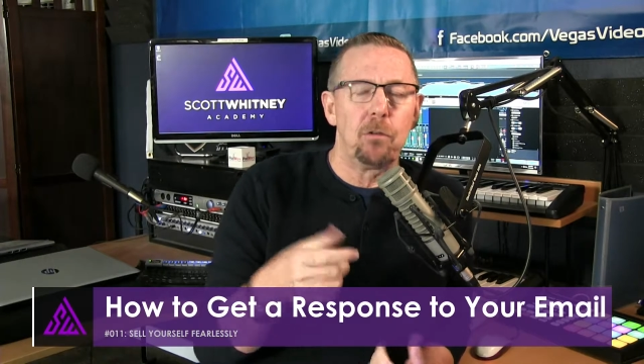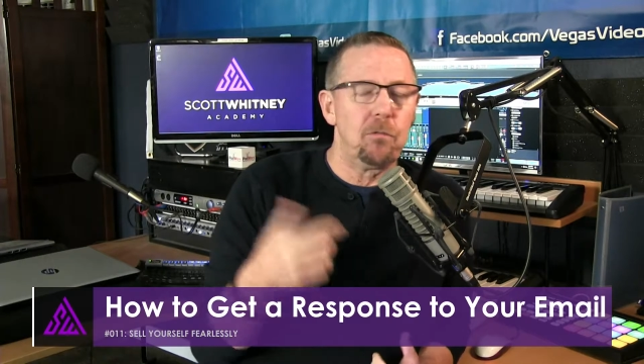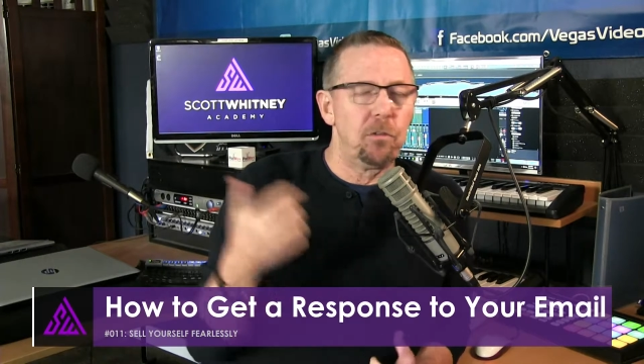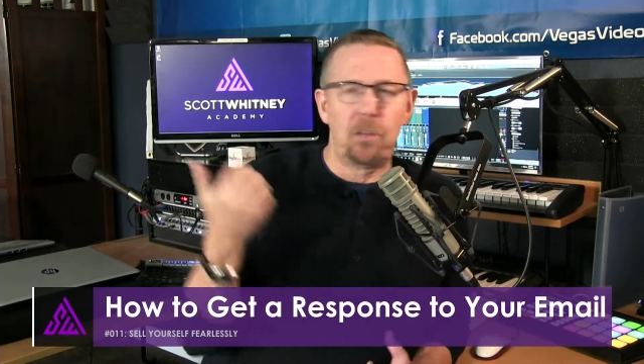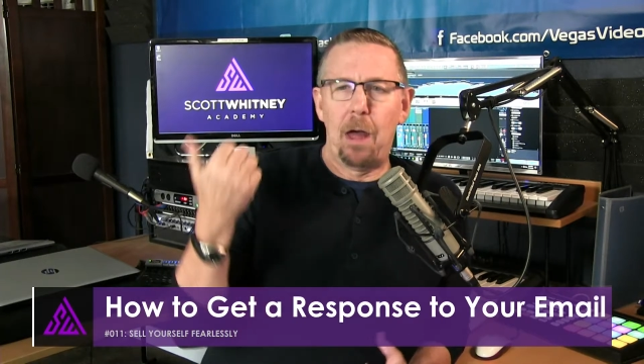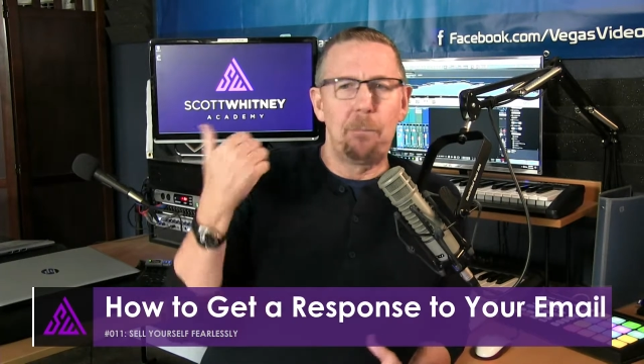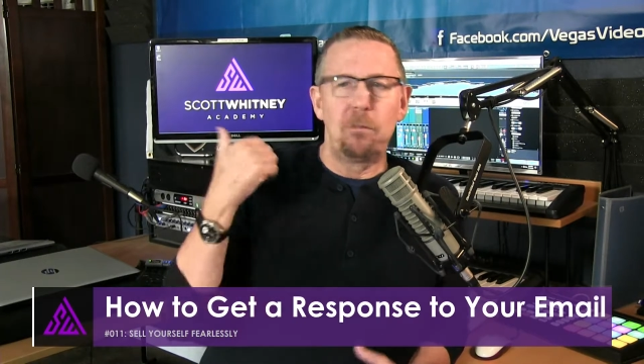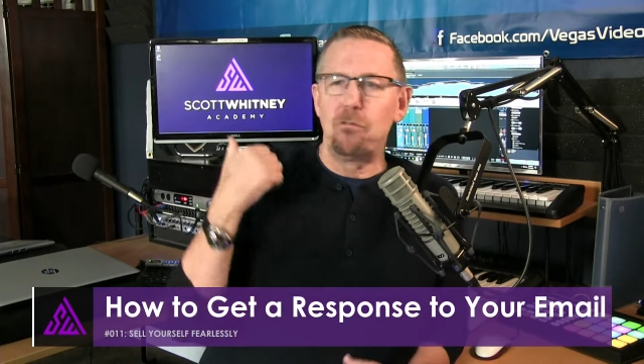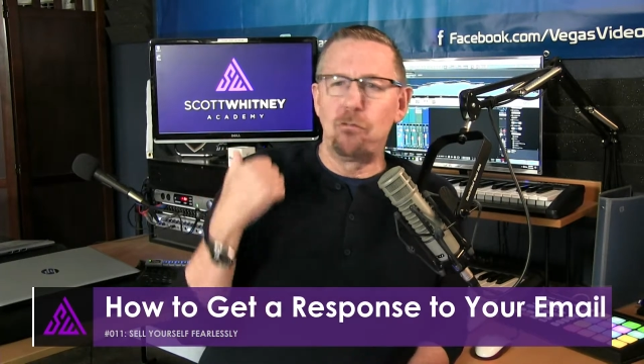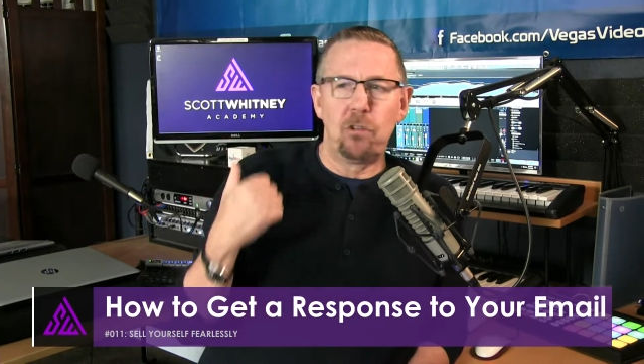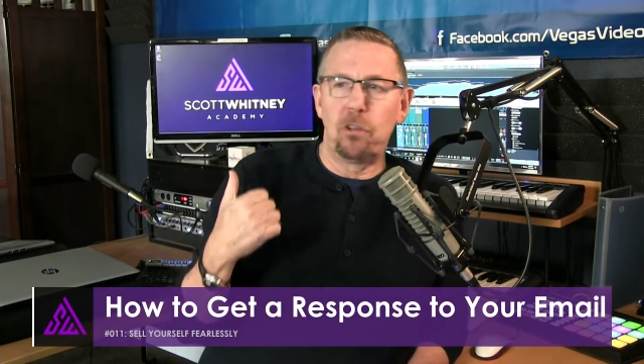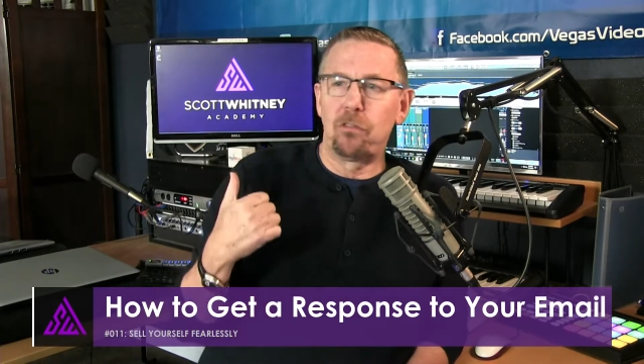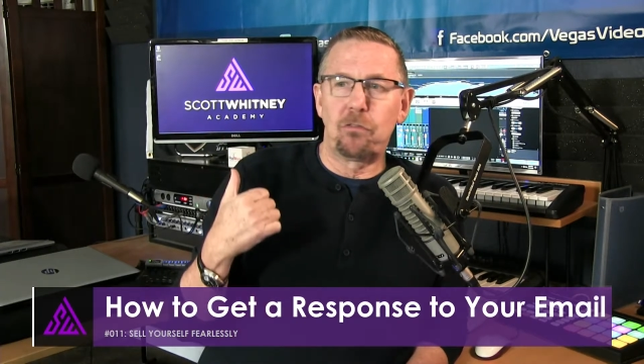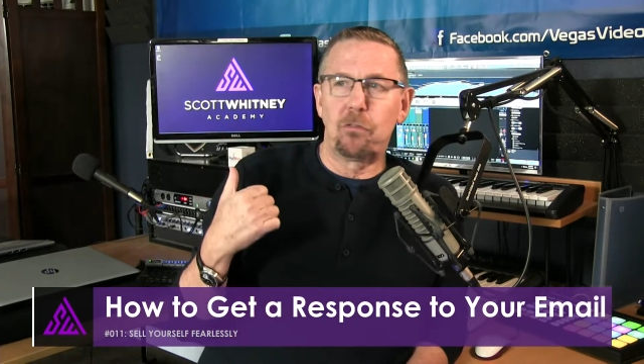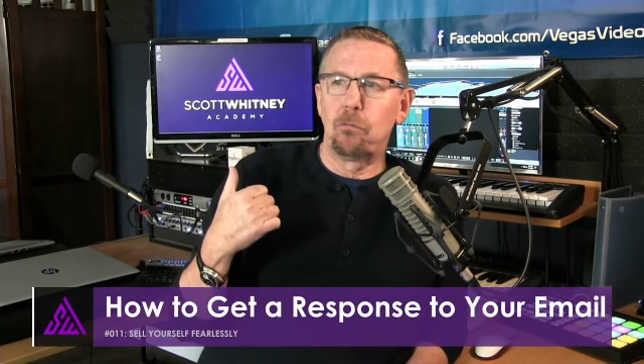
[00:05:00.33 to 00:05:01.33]
This happened
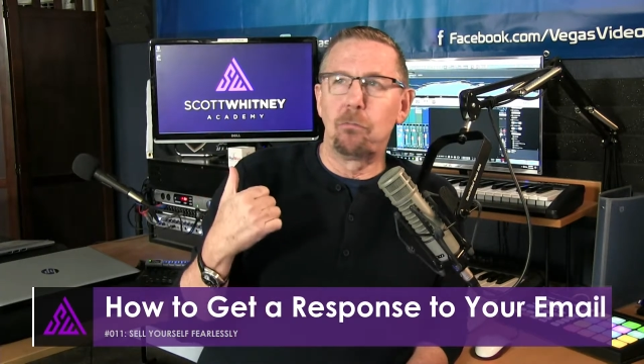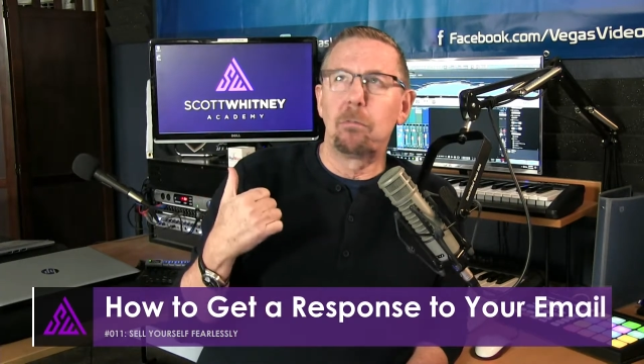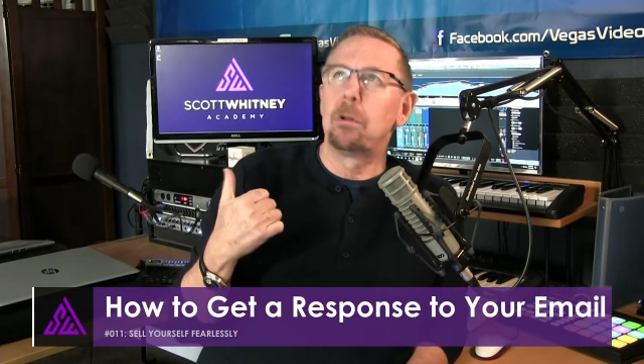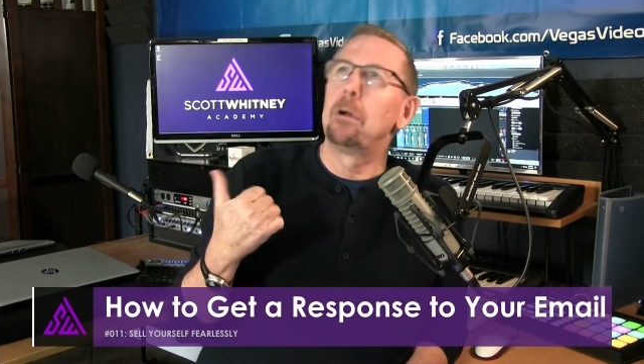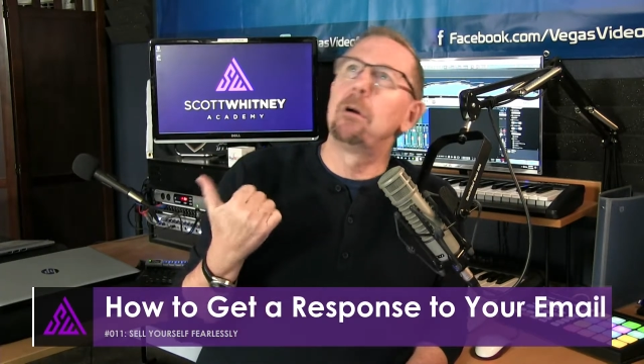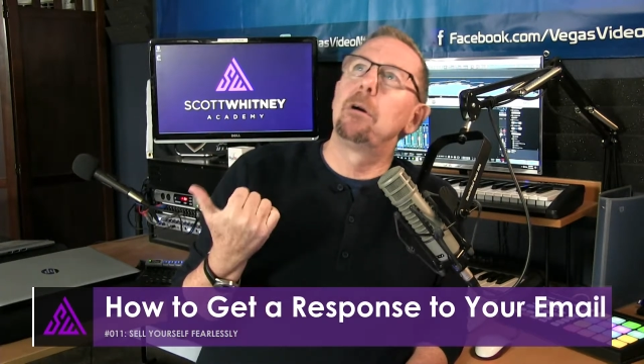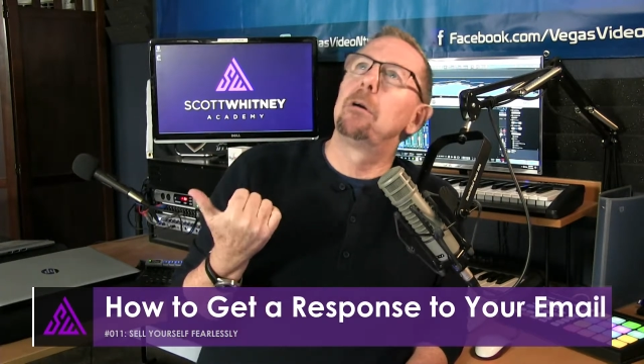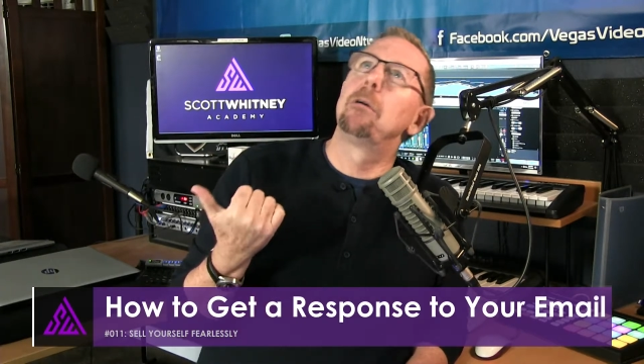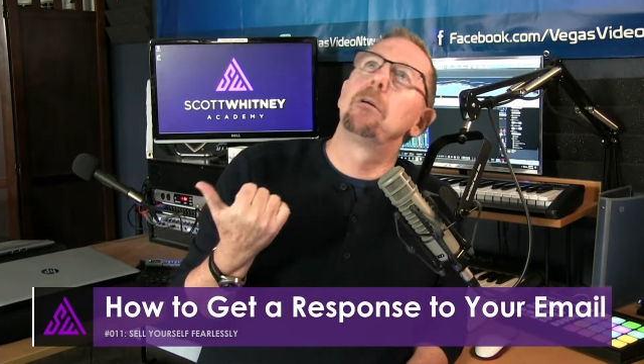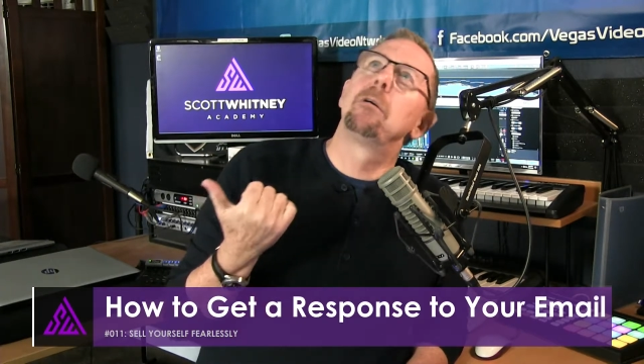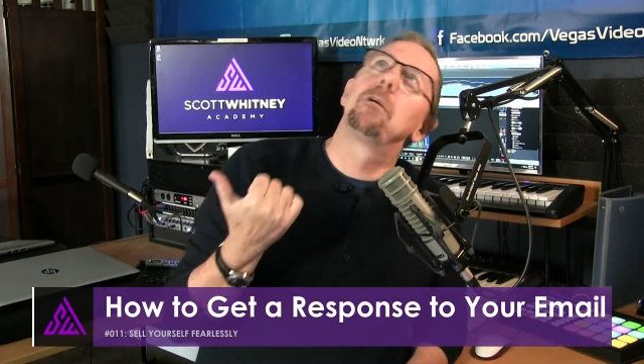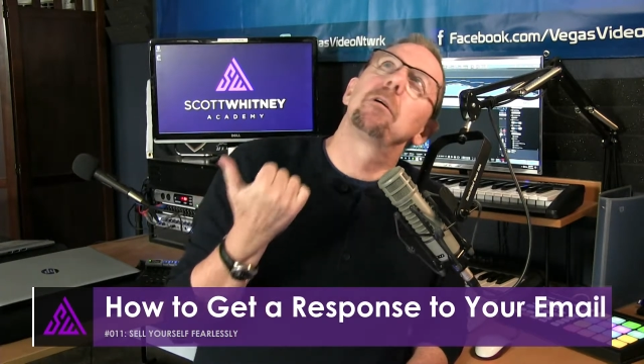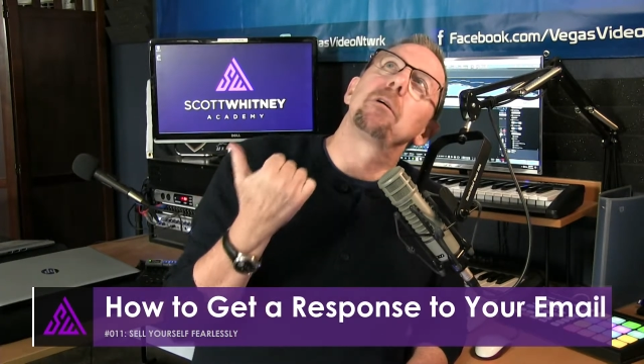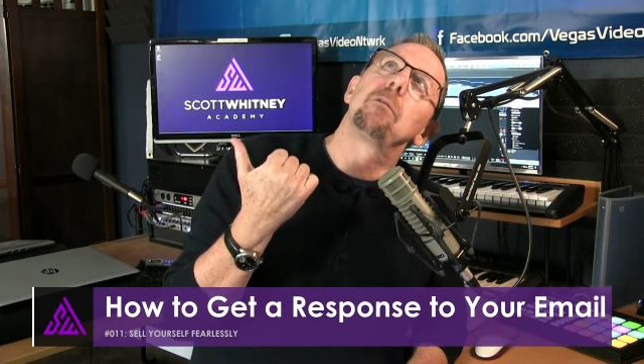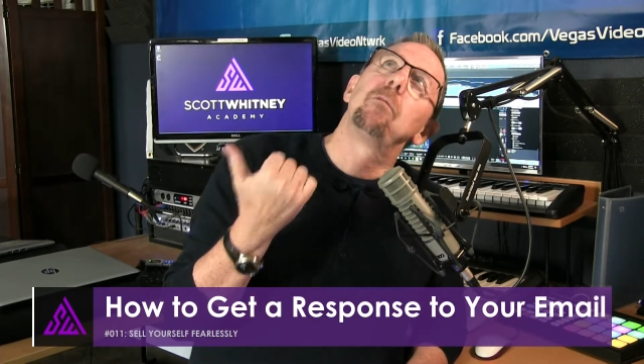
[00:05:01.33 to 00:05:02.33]
just
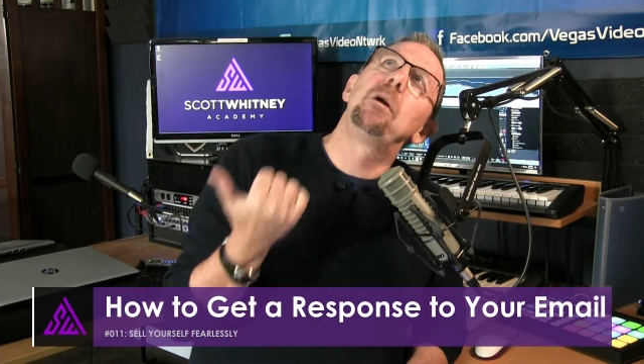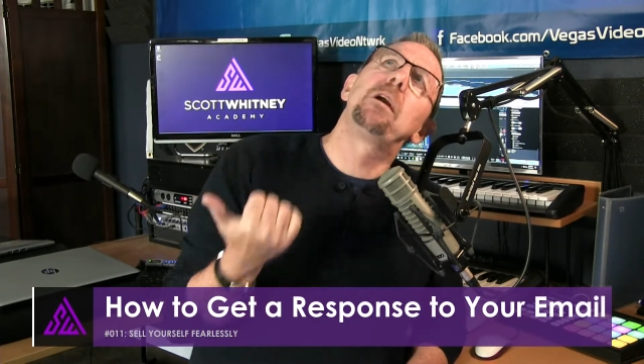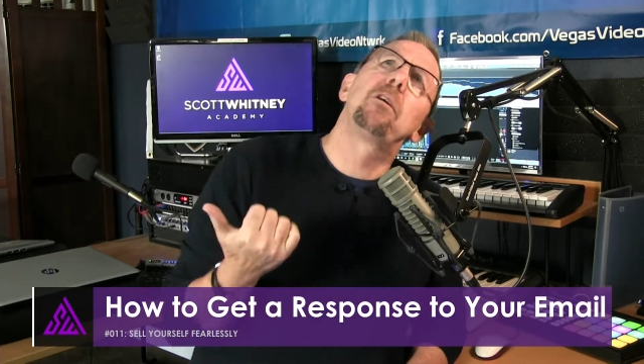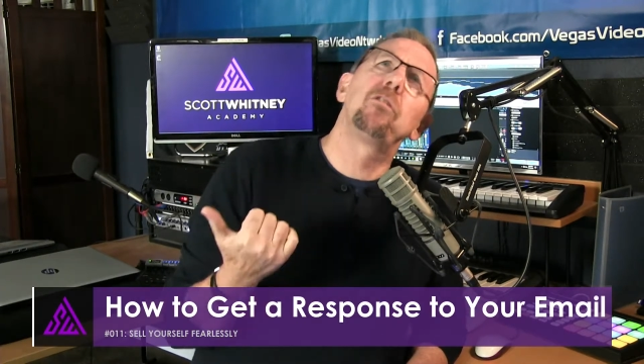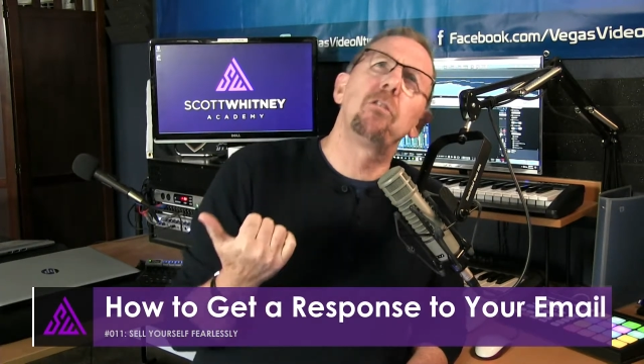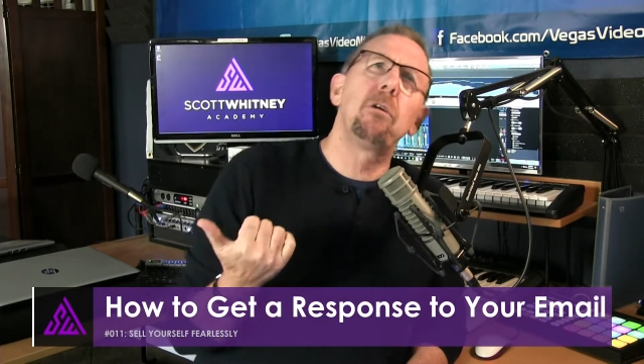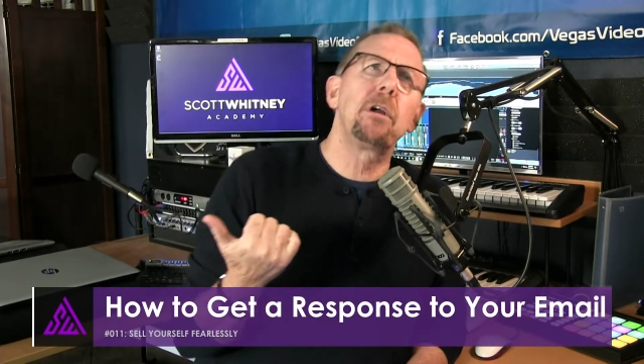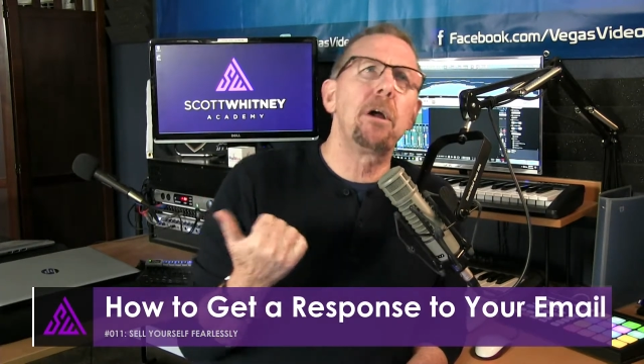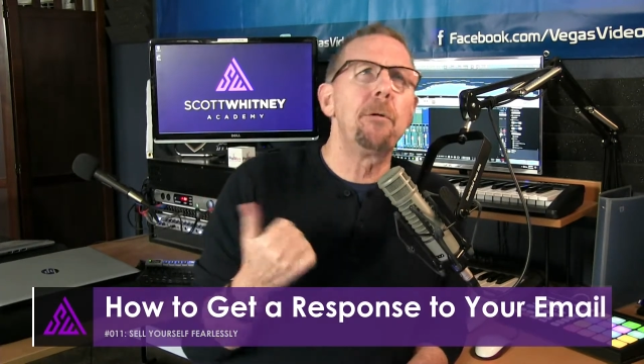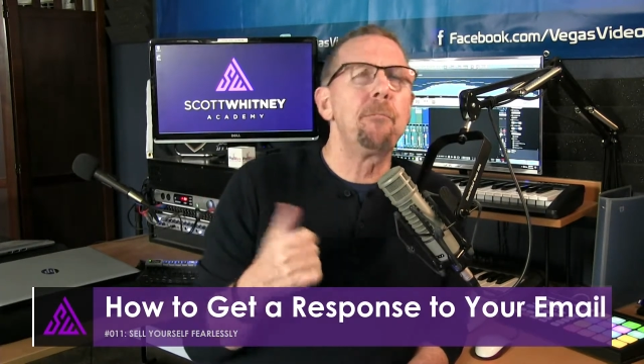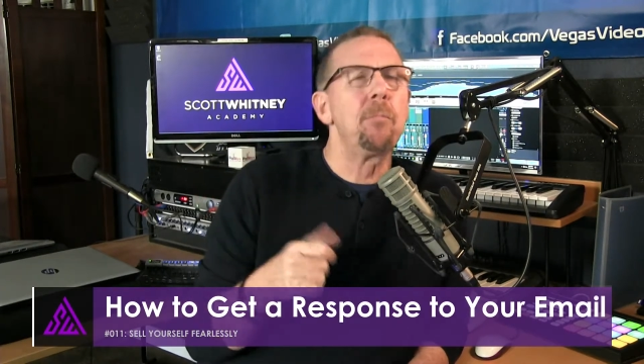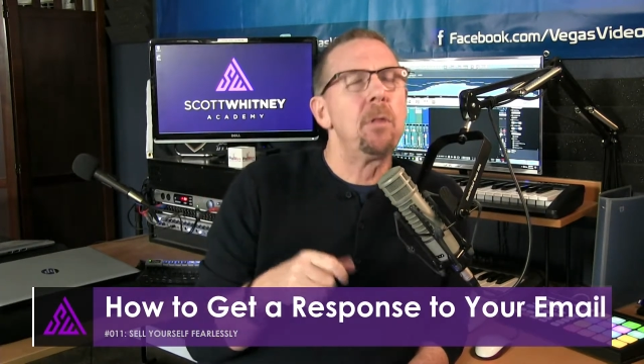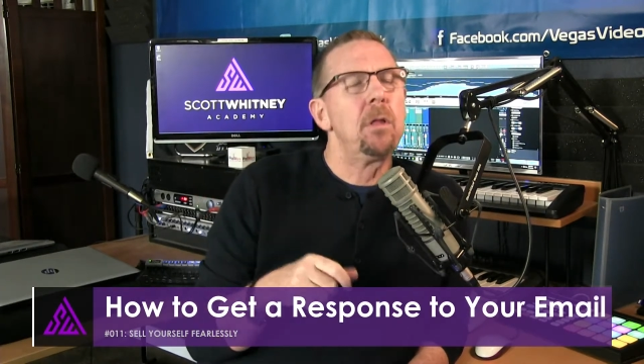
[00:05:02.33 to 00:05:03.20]
a week or so ago.